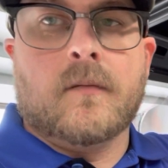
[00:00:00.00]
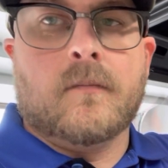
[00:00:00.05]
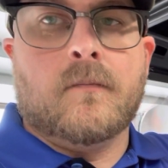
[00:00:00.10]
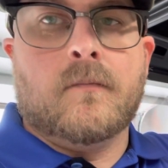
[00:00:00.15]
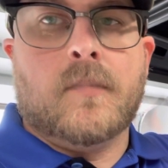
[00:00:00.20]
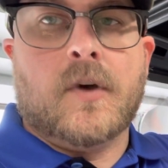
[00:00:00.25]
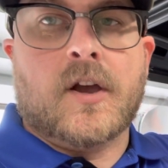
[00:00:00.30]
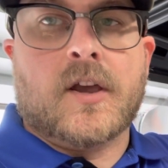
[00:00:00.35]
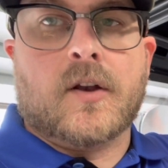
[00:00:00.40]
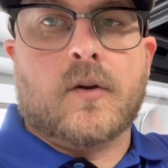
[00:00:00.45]

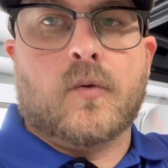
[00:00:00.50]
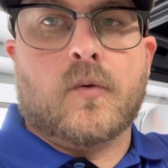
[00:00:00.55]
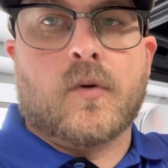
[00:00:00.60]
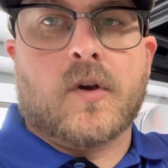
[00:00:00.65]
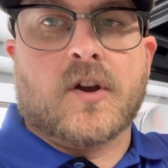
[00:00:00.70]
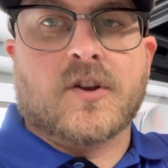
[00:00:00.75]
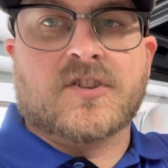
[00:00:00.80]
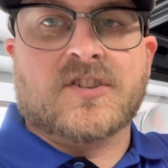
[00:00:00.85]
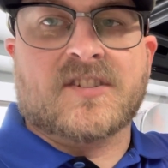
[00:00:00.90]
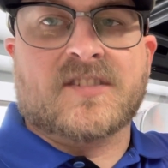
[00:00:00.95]
bucket will
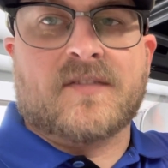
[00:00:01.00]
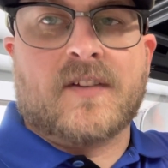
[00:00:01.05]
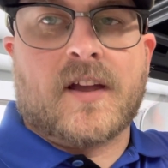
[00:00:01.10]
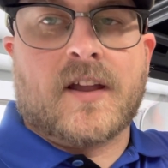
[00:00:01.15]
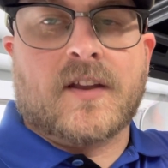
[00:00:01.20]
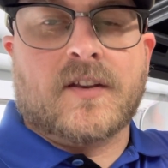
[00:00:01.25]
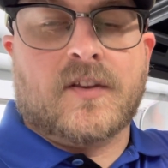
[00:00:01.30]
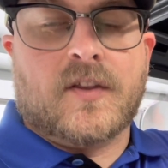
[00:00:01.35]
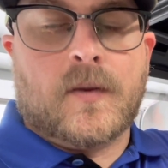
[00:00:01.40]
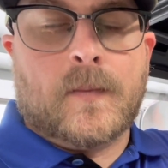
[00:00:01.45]
work just
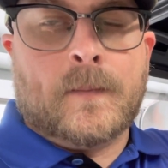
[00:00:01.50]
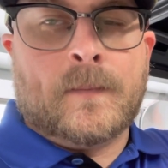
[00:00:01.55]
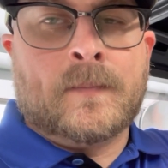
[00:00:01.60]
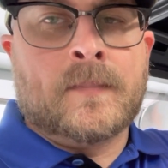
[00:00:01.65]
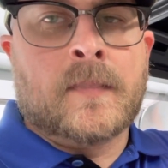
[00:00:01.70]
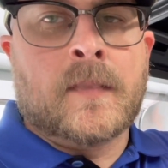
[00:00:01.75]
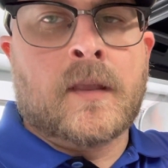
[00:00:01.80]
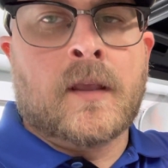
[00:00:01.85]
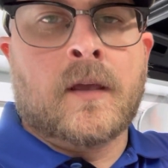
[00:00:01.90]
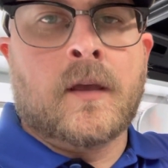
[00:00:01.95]
fine too.
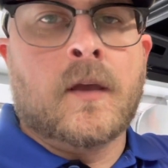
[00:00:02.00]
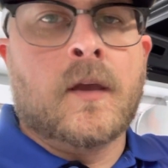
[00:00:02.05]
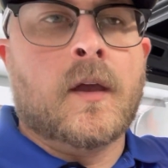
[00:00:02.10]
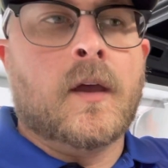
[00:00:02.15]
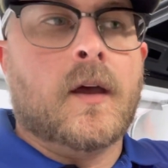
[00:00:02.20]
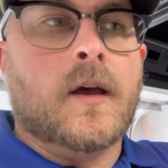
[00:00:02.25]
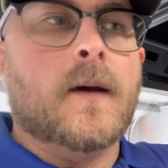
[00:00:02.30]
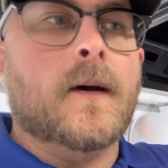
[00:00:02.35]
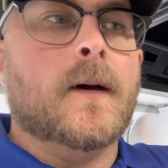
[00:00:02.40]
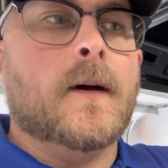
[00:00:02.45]

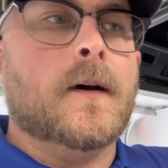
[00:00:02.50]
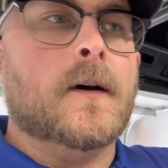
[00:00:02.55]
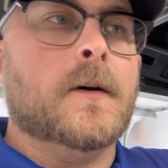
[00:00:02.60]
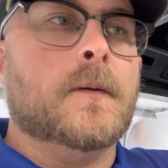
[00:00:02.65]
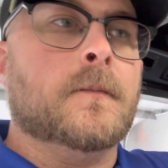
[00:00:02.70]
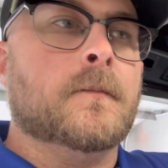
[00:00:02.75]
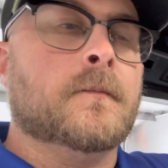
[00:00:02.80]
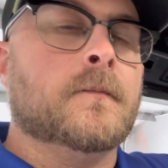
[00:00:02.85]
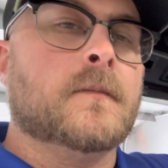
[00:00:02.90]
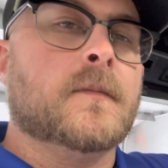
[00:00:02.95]

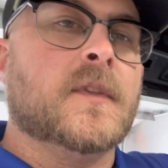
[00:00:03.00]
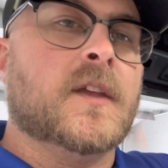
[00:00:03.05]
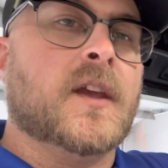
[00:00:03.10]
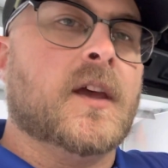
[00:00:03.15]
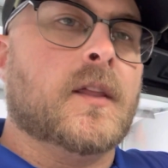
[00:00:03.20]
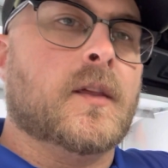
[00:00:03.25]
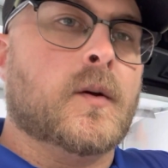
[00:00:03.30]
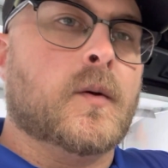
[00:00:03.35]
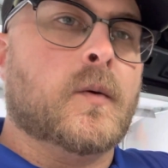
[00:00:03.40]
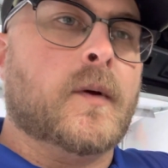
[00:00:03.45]
The
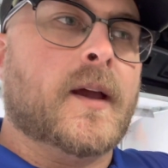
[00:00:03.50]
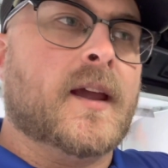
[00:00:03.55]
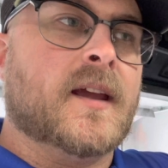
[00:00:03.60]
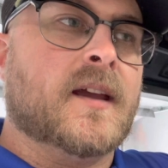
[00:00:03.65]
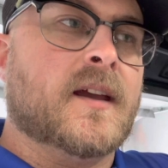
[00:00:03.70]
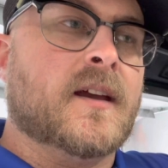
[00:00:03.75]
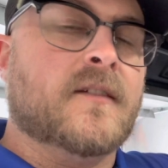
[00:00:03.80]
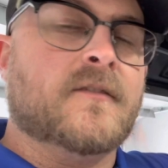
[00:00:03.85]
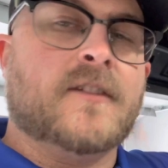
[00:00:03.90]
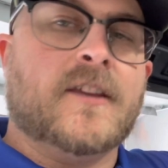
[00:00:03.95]
other way
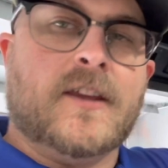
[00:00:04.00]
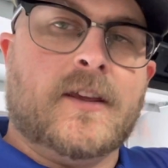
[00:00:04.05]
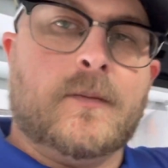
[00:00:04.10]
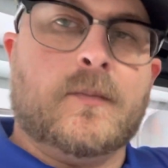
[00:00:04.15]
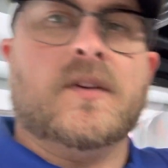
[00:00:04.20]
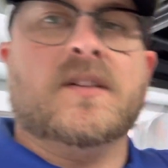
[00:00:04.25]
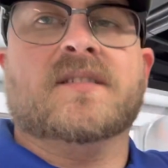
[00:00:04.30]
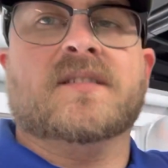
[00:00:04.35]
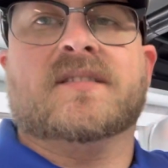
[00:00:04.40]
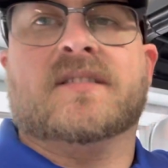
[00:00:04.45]
of
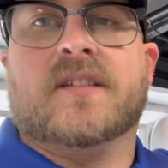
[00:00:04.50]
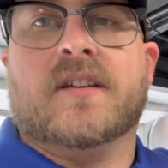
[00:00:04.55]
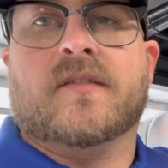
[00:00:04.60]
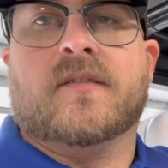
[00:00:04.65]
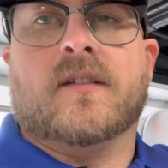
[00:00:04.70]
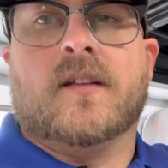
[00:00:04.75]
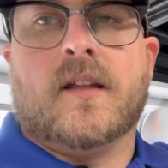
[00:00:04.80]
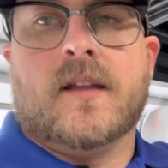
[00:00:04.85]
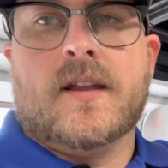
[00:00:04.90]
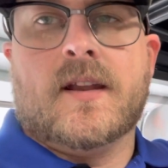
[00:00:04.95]
keeping stuff
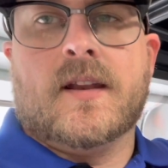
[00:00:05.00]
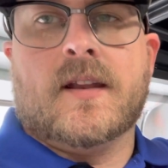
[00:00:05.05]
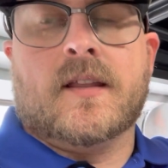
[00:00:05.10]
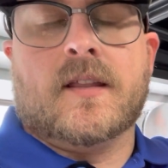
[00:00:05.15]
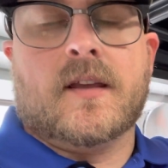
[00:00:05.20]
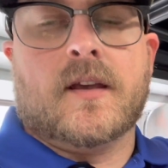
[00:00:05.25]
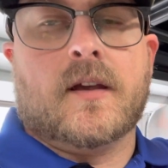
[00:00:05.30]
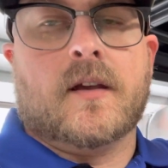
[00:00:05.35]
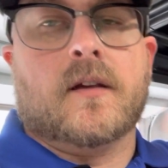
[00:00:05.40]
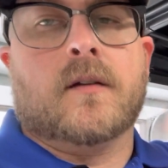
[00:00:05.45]
clean in
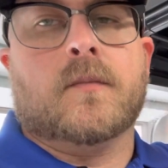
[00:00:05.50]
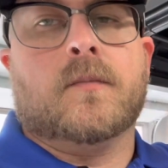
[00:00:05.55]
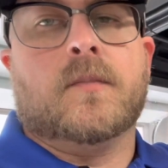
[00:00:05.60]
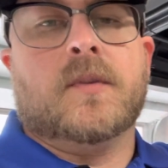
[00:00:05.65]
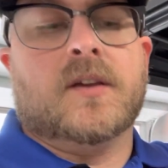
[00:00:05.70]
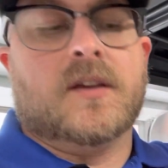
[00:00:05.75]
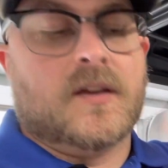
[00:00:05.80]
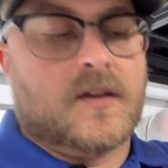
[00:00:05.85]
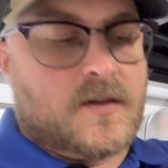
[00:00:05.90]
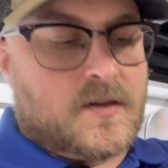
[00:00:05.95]
there,
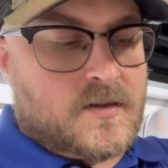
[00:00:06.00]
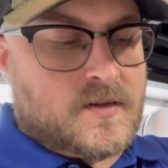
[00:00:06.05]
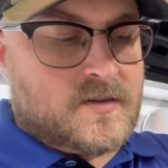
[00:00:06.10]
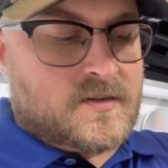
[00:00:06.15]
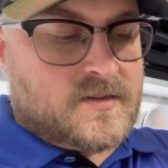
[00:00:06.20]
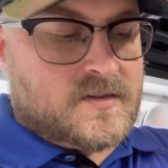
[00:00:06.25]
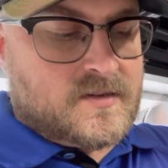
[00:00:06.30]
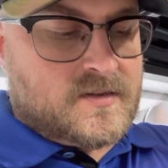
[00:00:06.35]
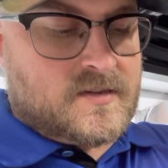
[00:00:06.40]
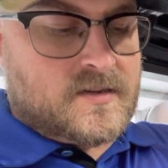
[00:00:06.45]
because
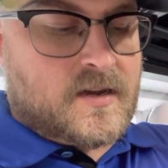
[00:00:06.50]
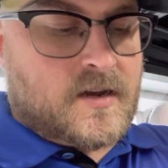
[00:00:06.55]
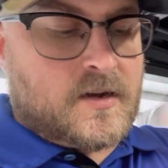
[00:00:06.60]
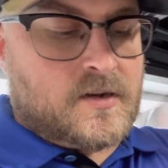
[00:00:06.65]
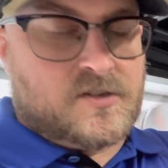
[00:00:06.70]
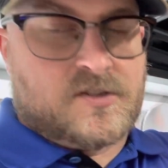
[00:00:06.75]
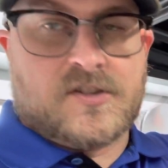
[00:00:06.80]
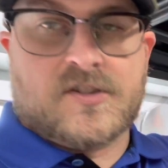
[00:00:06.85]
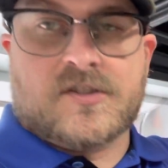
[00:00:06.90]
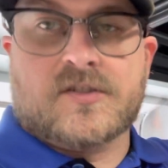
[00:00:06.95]
these
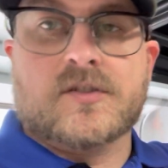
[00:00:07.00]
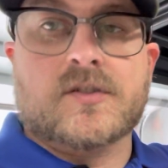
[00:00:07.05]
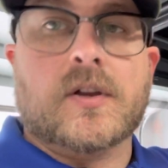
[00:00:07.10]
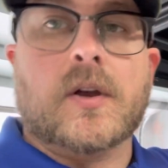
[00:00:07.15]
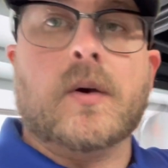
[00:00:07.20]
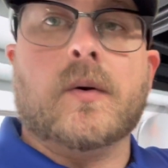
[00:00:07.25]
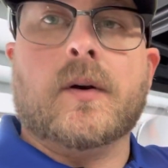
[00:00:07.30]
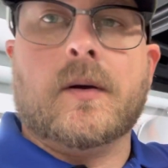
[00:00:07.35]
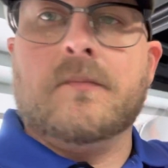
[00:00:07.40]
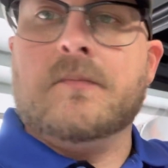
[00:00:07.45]
tires just
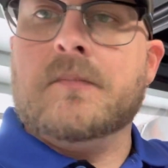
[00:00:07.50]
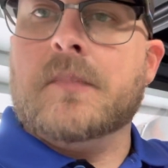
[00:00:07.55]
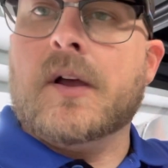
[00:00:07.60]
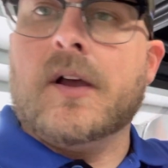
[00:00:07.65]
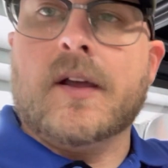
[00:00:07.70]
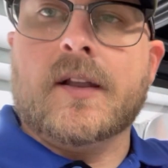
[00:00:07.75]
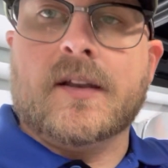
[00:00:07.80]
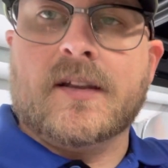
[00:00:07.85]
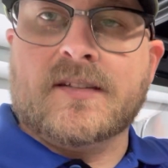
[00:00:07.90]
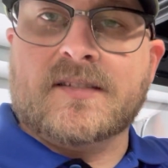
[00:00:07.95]
throw up
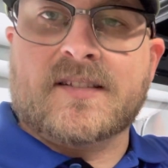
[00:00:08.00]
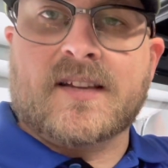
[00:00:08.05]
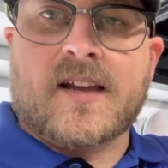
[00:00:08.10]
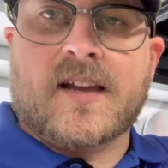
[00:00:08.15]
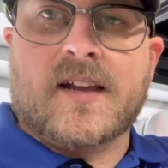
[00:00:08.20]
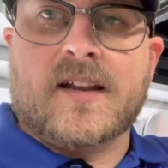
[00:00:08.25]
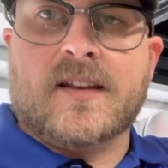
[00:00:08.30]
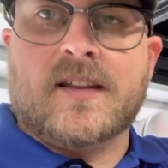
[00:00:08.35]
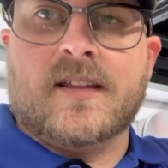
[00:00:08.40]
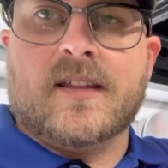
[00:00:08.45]
mud
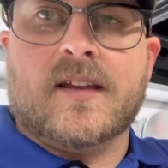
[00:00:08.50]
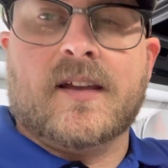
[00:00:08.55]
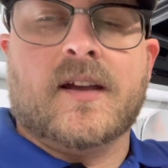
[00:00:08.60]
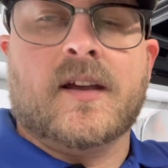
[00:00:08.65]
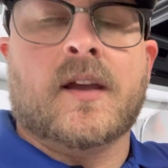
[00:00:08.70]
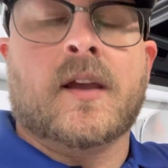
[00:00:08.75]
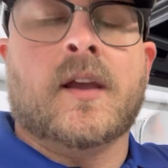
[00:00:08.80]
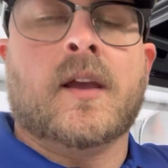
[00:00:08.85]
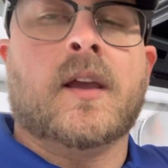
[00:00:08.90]
inside to there